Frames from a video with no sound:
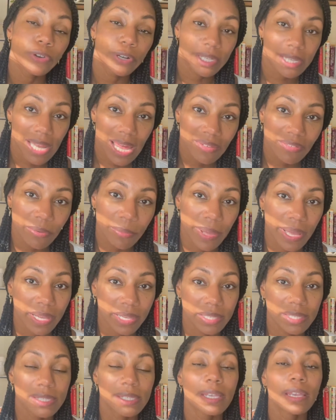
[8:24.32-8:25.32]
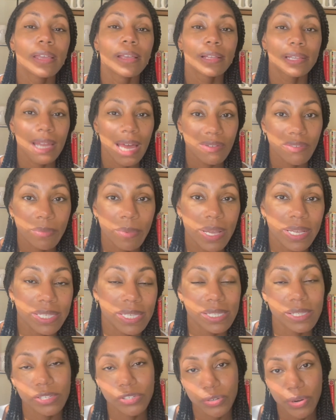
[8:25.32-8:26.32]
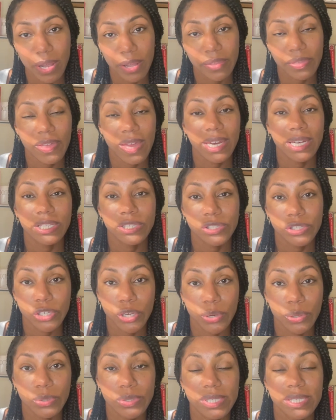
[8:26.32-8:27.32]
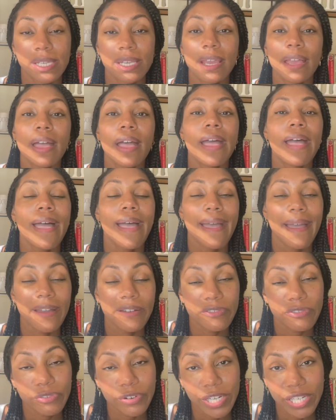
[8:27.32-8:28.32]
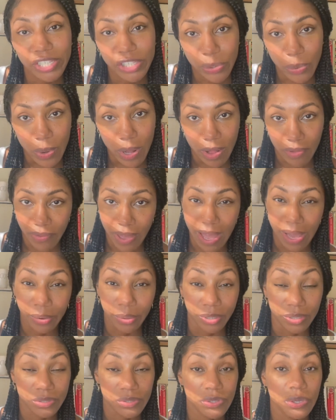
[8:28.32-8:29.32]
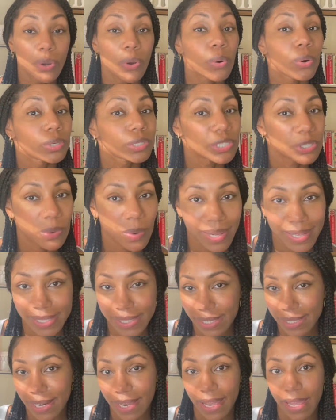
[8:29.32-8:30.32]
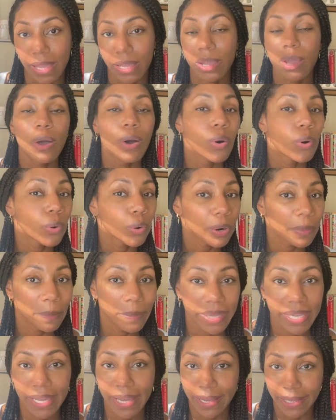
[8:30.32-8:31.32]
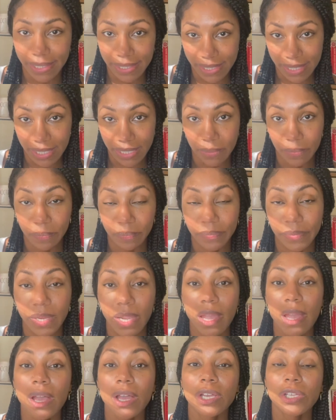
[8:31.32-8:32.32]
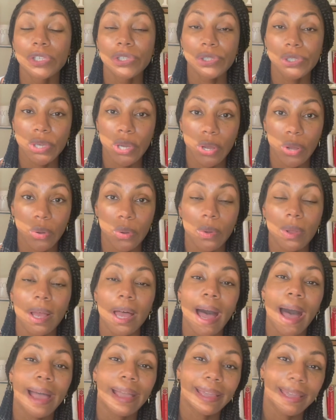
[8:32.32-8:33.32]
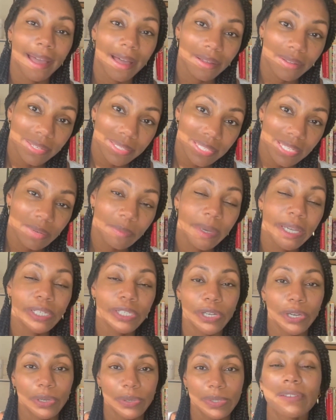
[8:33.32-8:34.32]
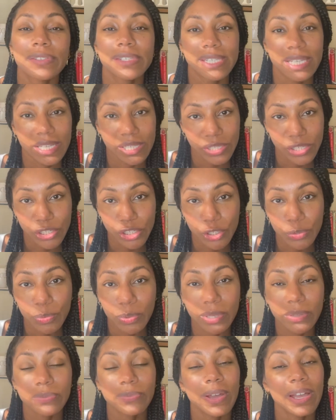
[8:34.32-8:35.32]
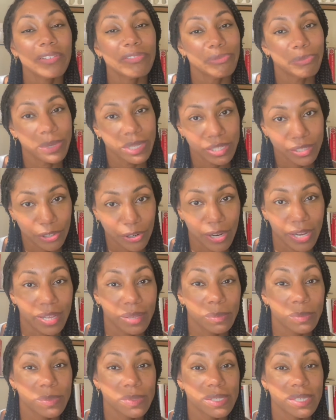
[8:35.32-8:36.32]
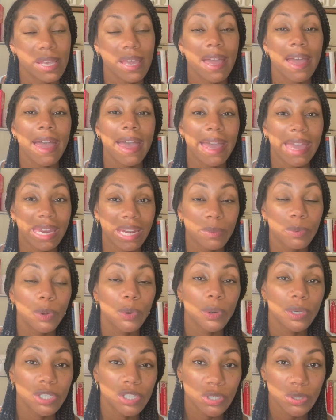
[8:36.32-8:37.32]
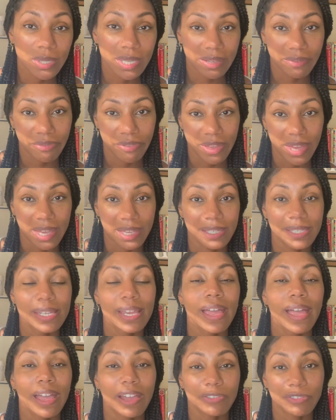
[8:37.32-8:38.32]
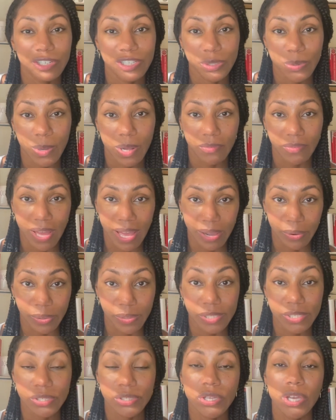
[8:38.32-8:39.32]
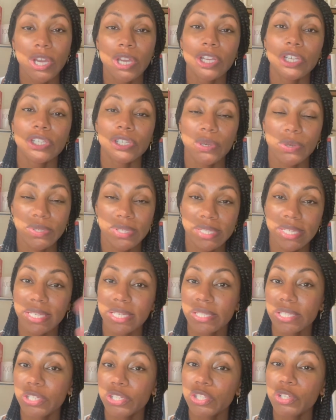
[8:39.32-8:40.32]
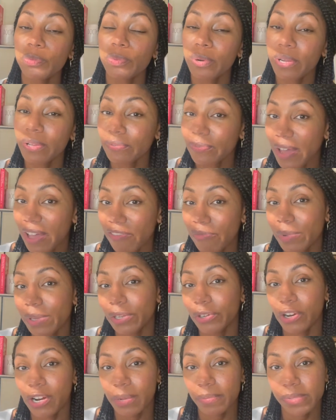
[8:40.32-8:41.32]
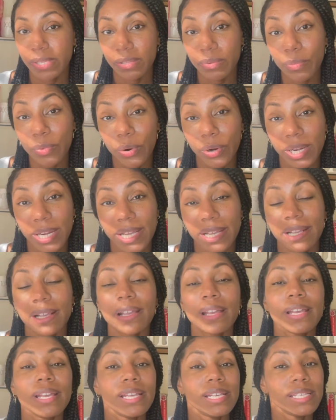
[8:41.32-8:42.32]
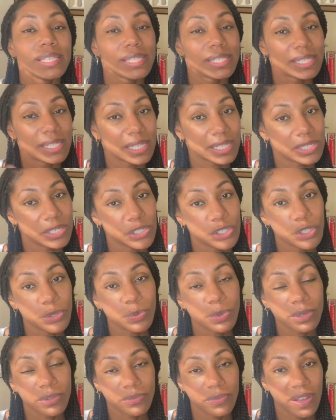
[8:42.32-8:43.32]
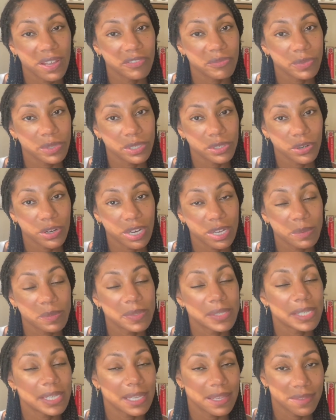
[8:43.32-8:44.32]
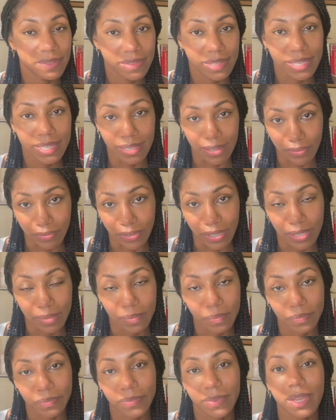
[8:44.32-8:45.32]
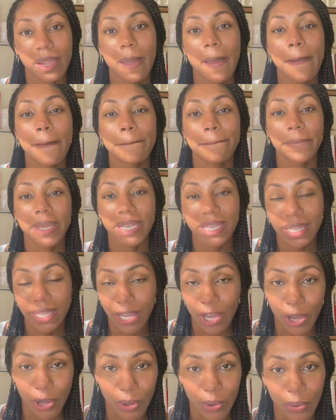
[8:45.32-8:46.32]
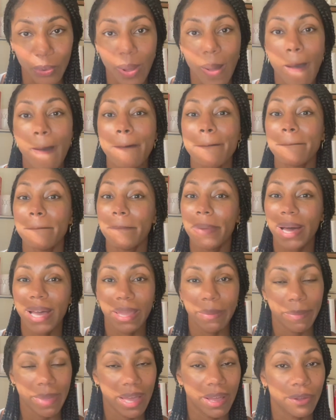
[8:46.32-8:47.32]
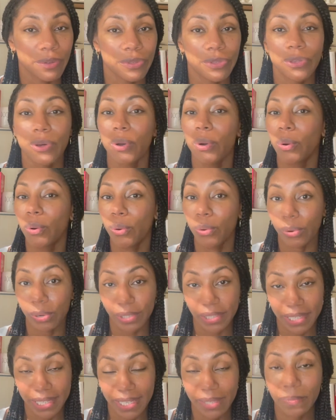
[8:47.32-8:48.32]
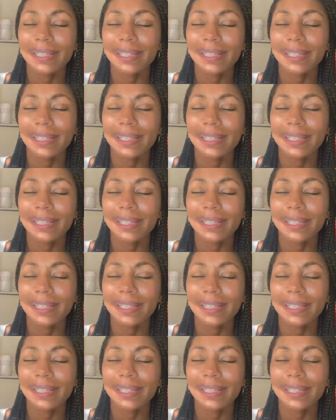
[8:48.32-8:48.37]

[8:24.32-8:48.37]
Clavamox. Clavamox is a drug that is dosed every 12 hours or twice a day or BID. So I calculated my dose of 62.5 milligrams and I'm going to give that every 12 hours. So 62.5 milligrams in the morning, 62.5 milligrams in the evening. PO by mouth orally.